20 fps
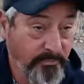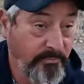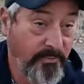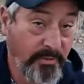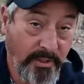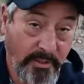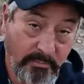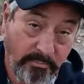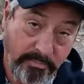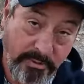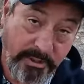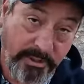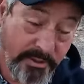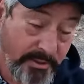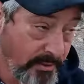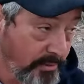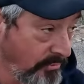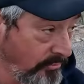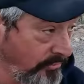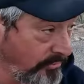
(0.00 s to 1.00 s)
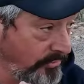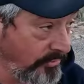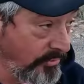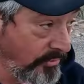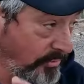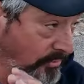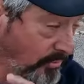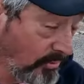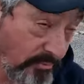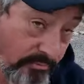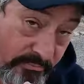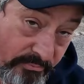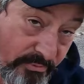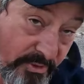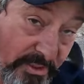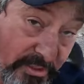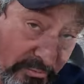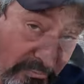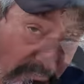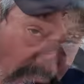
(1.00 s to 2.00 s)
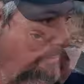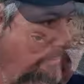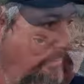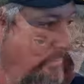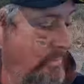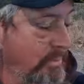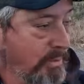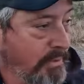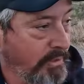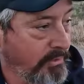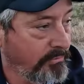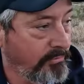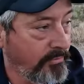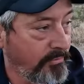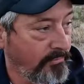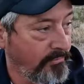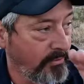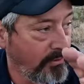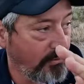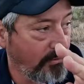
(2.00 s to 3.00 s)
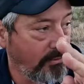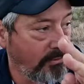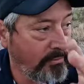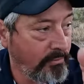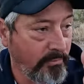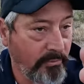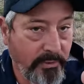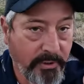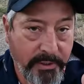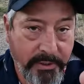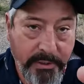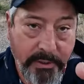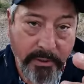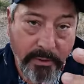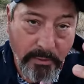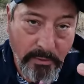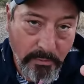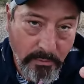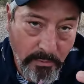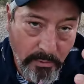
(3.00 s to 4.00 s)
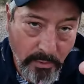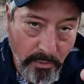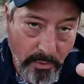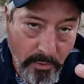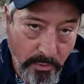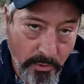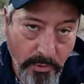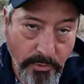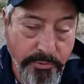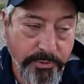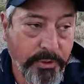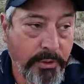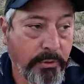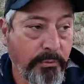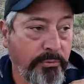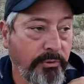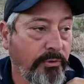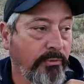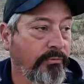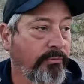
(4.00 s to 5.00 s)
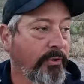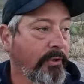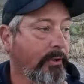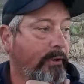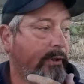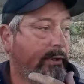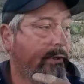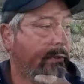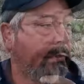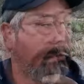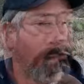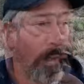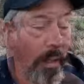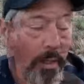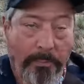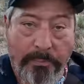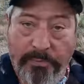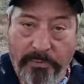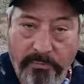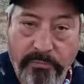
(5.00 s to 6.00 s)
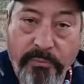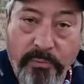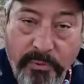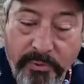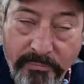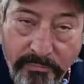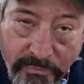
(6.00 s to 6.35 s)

you've got a big coach, you could fit you could actually fit three large coaches in here up to 40